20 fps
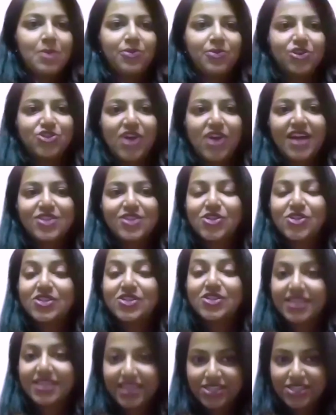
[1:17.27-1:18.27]
Prashant Sir's
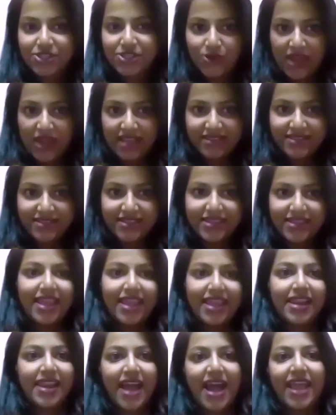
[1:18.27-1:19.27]
key strengths
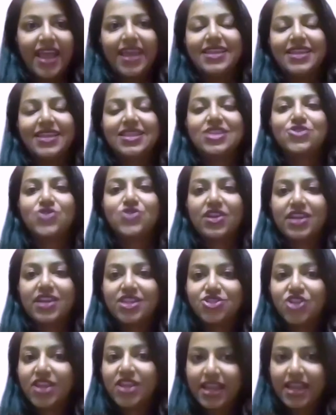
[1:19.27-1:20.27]
lie in the
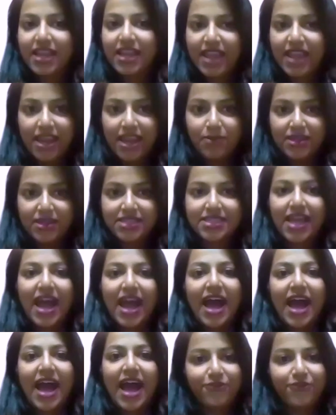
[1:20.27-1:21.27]
strategic alignment
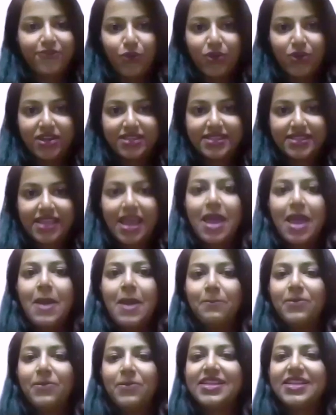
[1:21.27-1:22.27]
and focus,
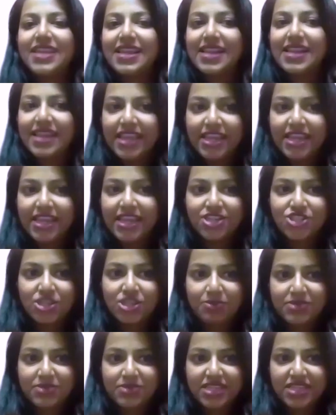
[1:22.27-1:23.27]
building
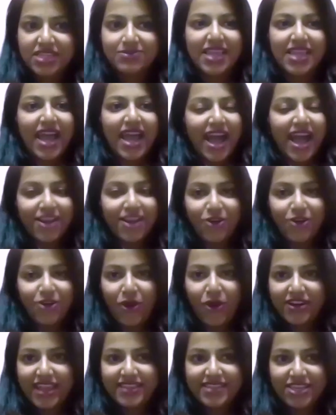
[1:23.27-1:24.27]
leadership teams and
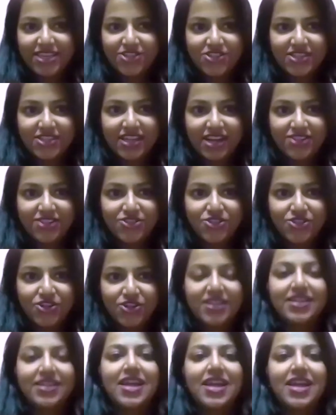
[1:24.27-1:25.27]
organization culture,
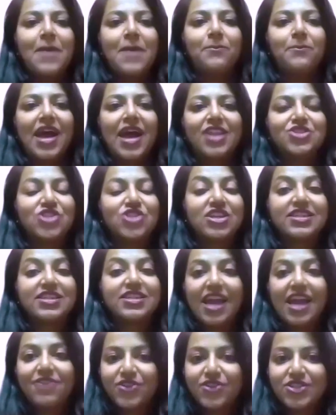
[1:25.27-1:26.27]
managing
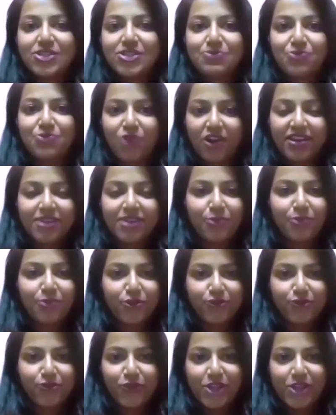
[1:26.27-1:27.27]
diverse product
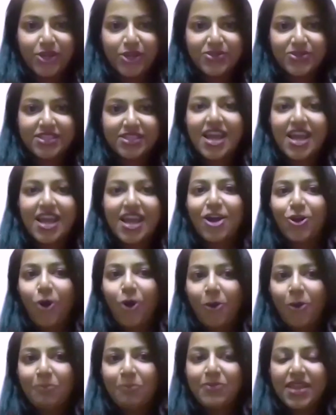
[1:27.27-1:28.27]
portfolios,
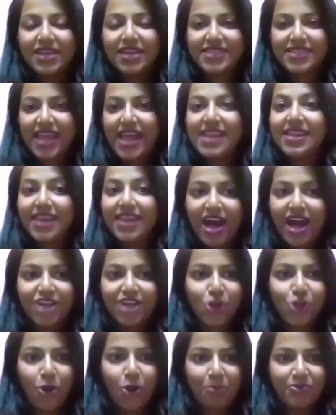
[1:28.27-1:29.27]
complex and
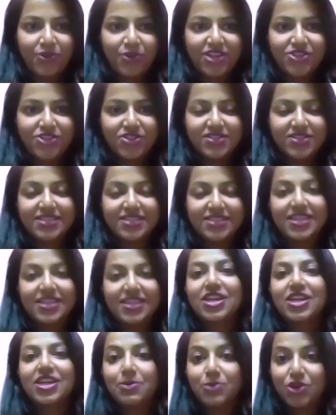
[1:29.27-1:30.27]
large operations,
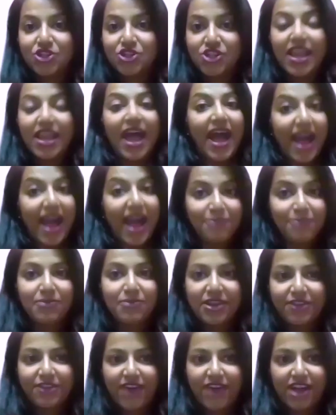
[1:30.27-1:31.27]
commercial and
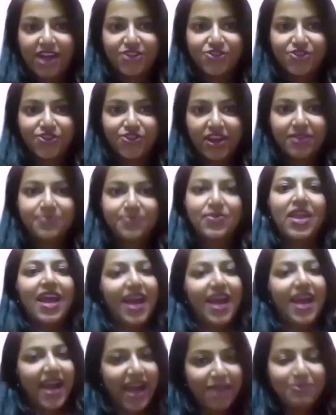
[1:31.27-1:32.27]
manufacturing,
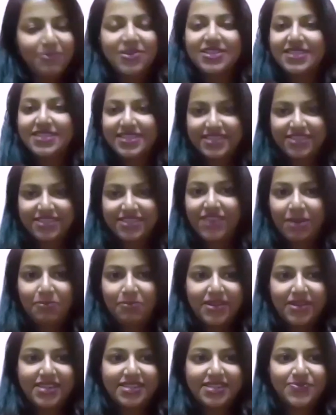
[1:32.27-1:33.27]
and business
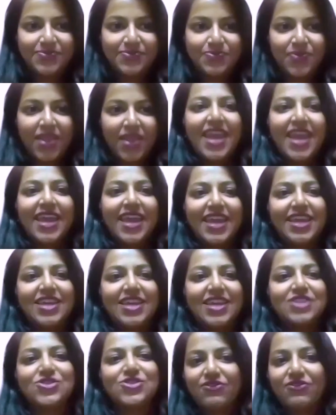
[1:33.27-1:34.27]
development. He
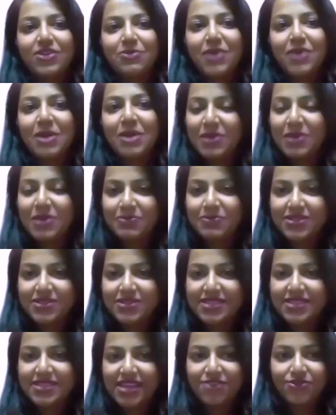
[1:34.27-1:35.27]
is driven by people
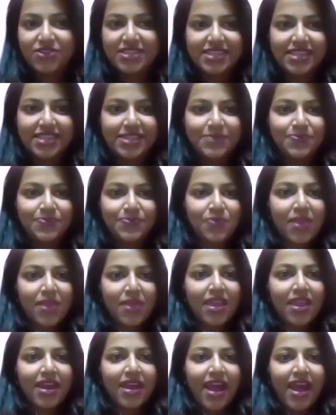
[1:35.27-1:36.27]
centricity
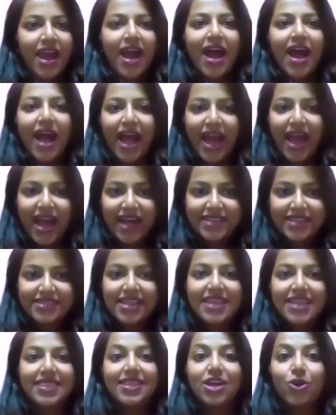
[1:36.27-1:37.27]
as
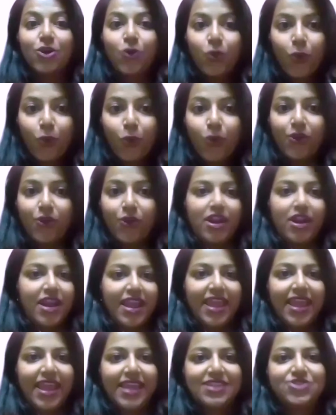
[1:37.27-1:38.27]
the core
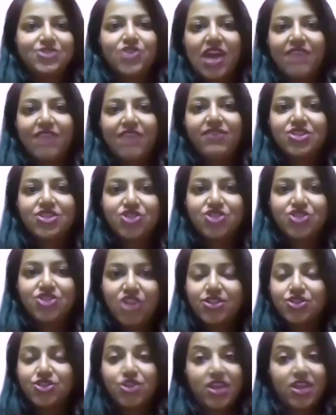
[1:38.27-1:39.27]
in driving
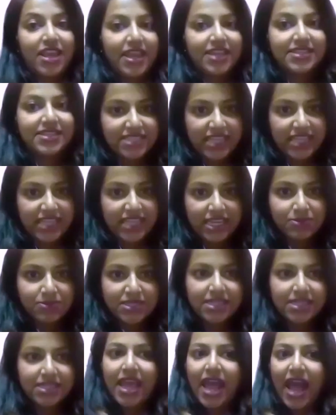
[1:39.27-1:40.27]
change in teams
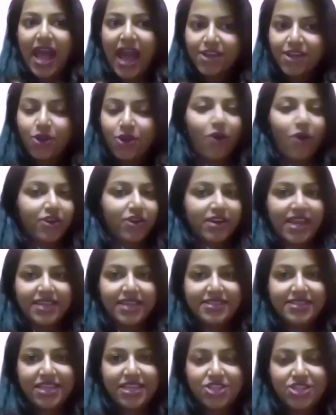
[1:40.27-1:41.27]
and
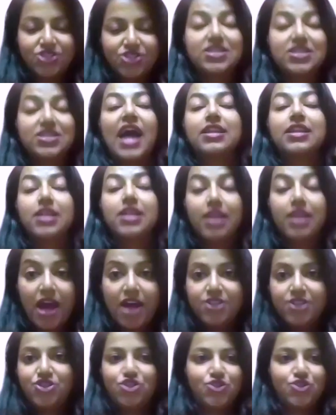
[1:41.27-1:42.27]
organizations at
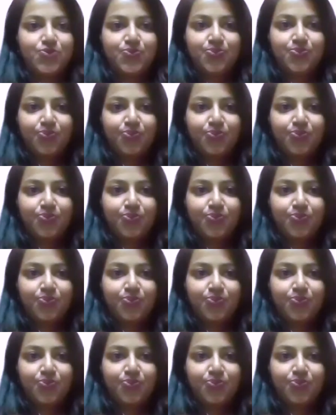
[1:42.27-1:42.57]
large.